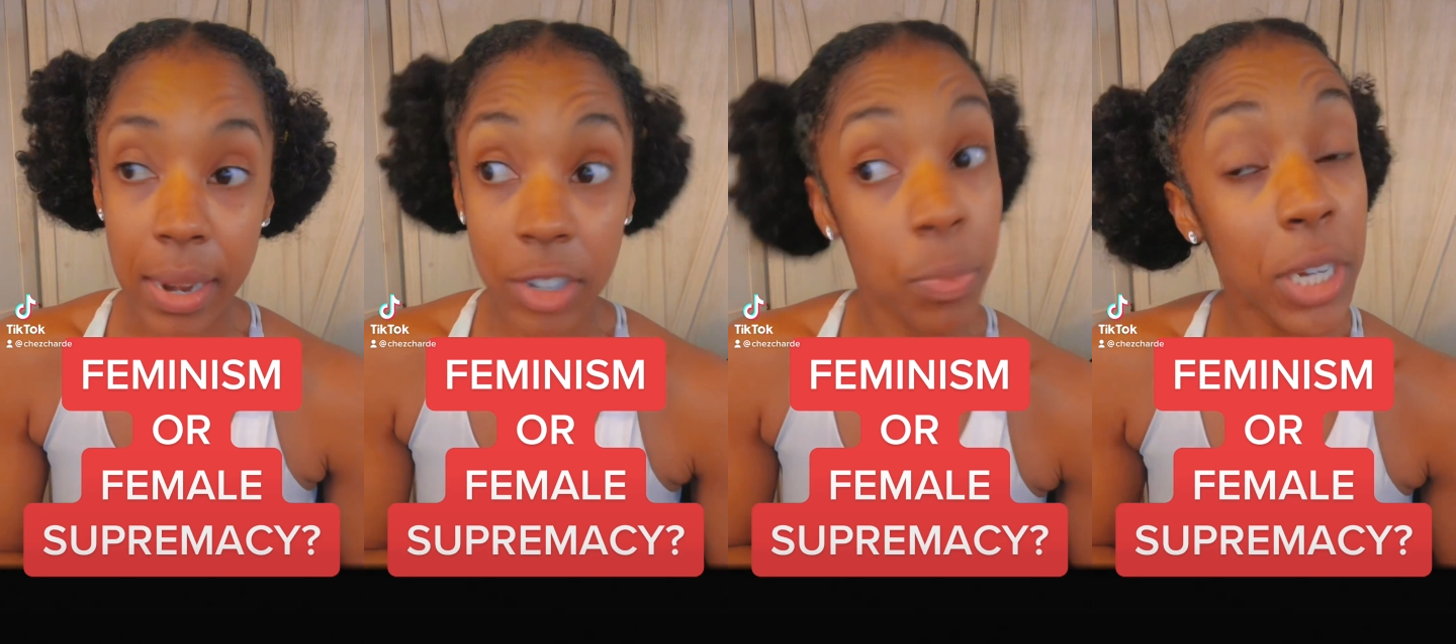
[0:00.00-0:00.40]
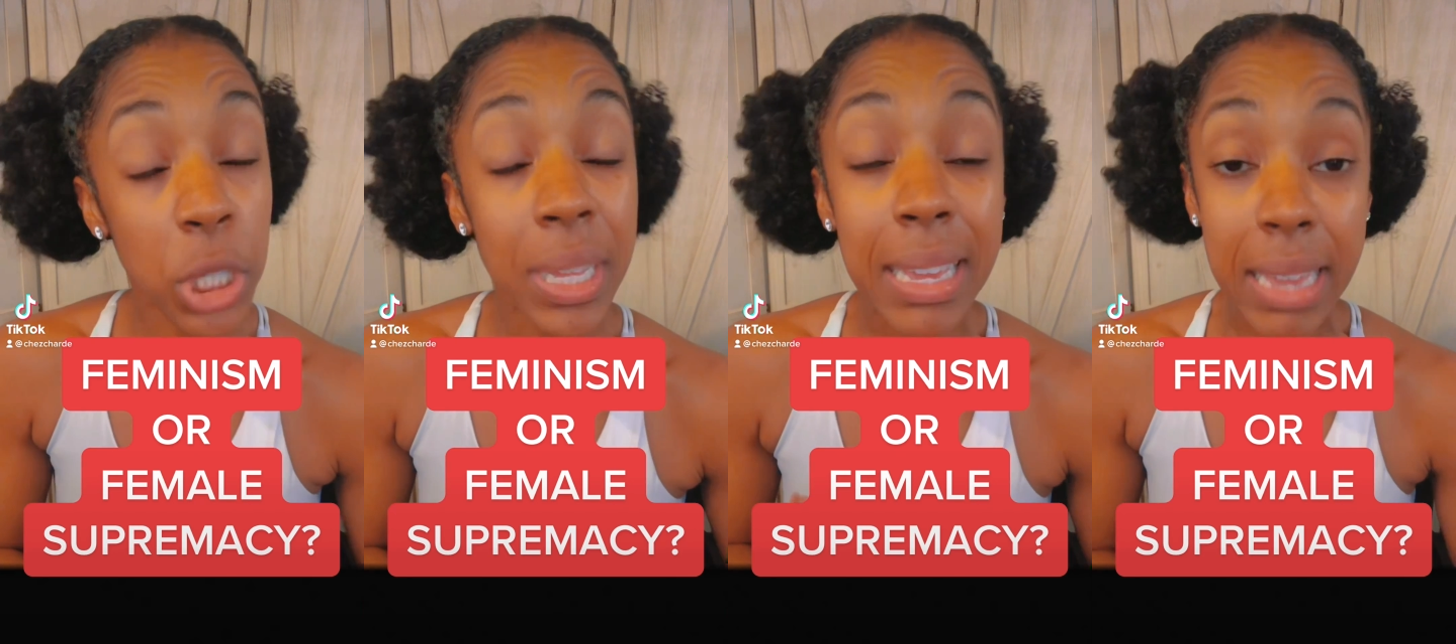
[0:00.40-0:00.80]
and
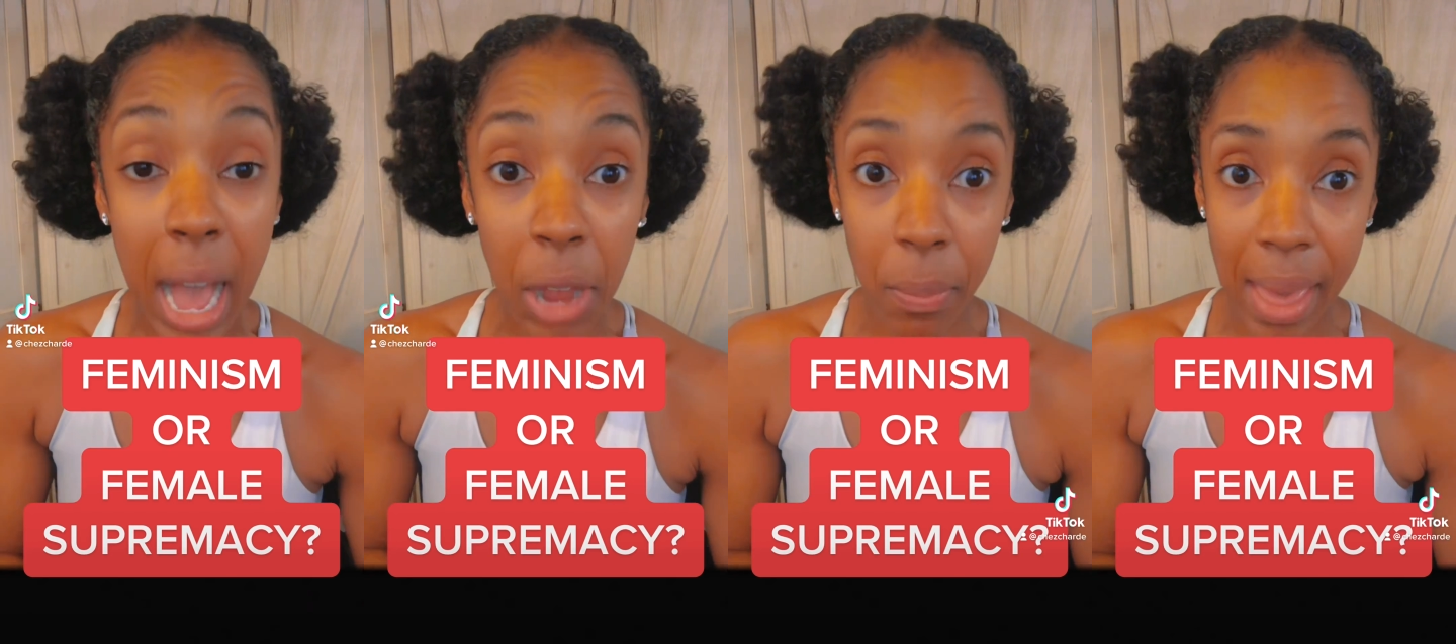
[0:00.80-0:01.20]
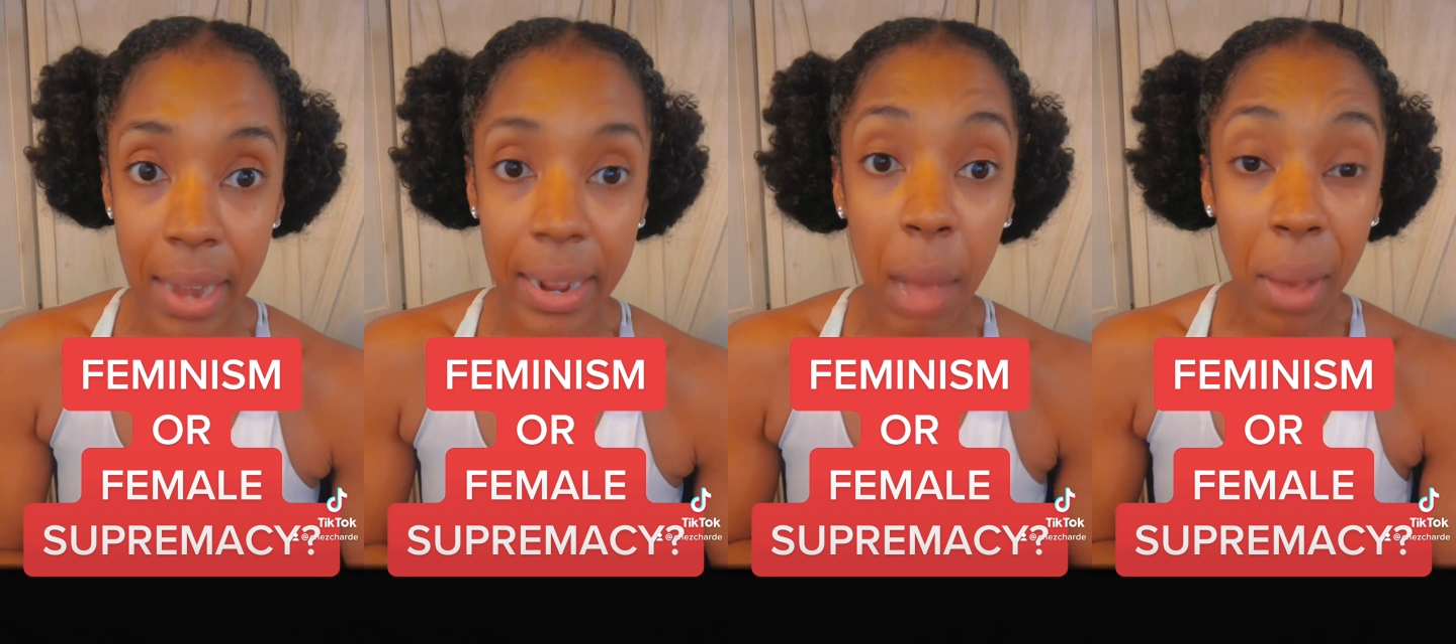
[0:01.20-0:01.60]
especially young
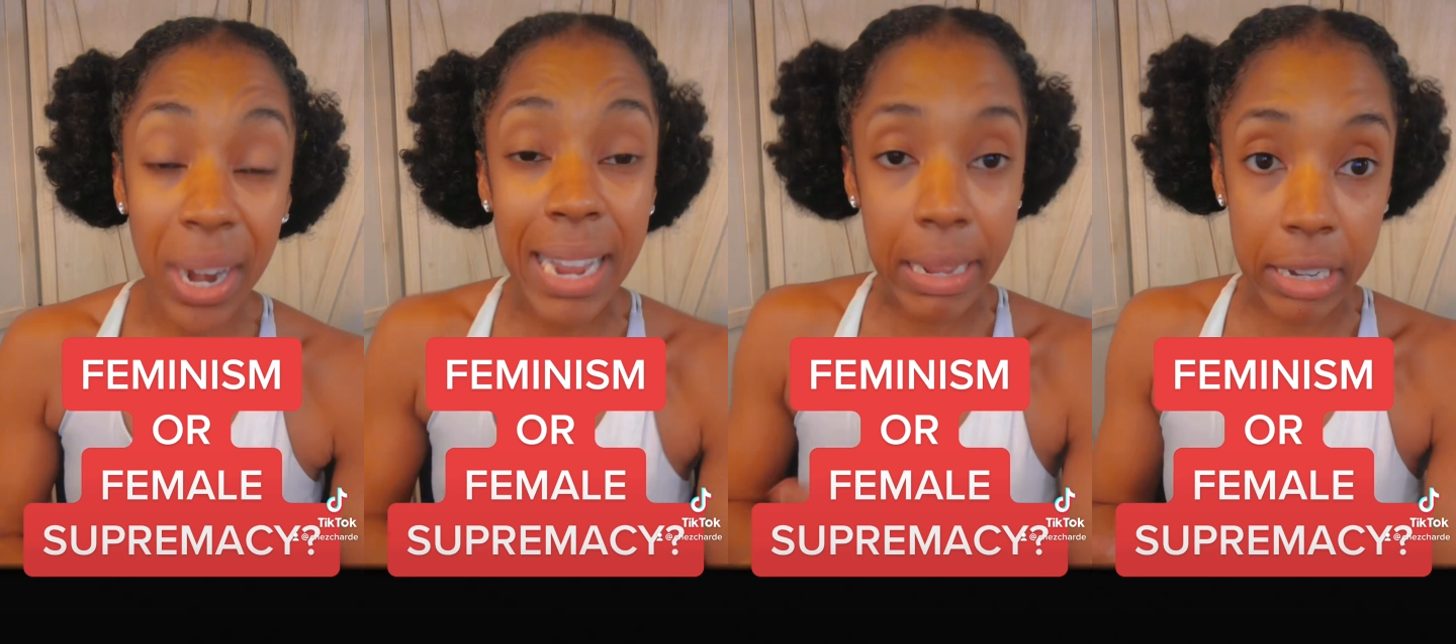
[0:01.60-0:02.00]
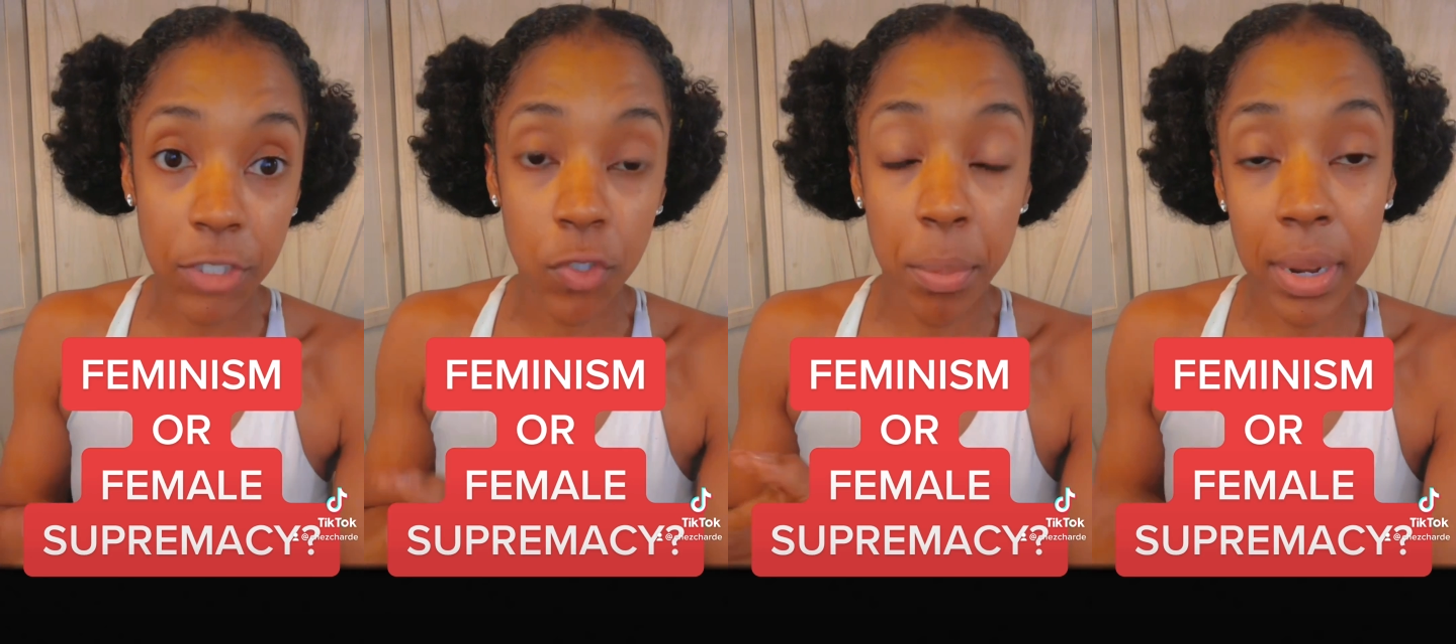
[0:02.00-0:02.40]
men, come out
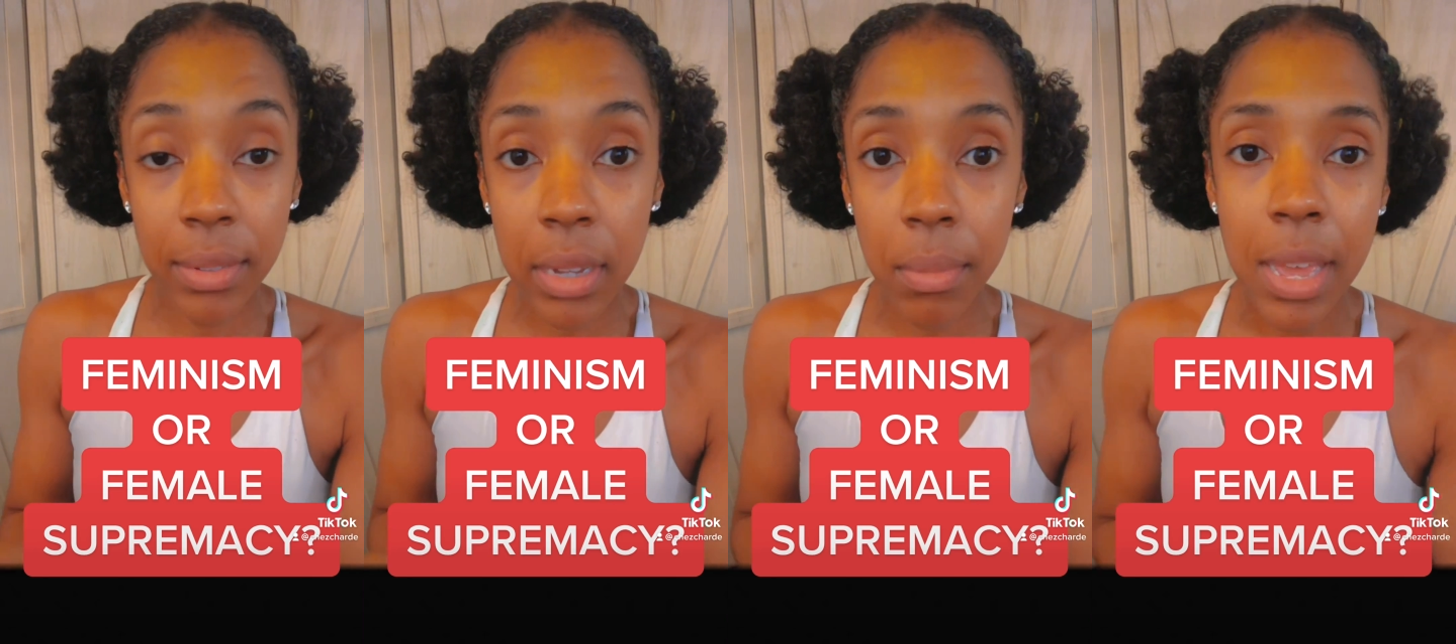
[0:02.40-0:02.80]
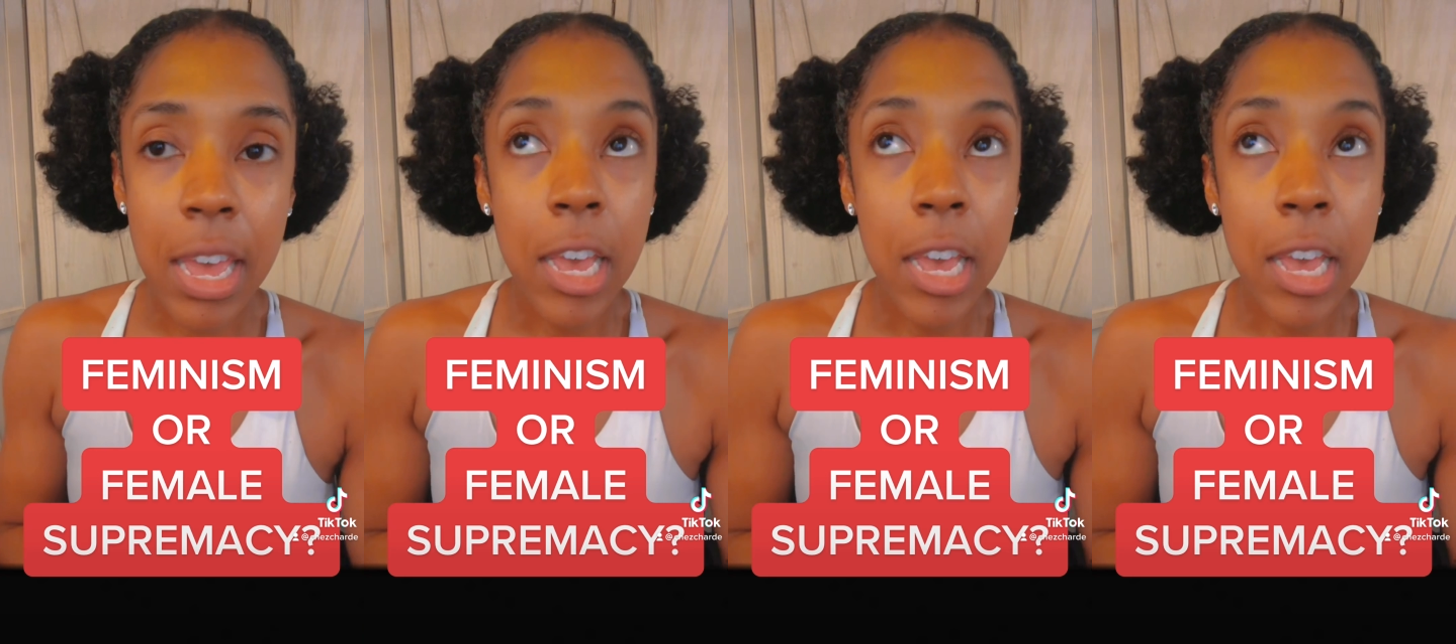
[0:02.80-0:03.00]
against feminism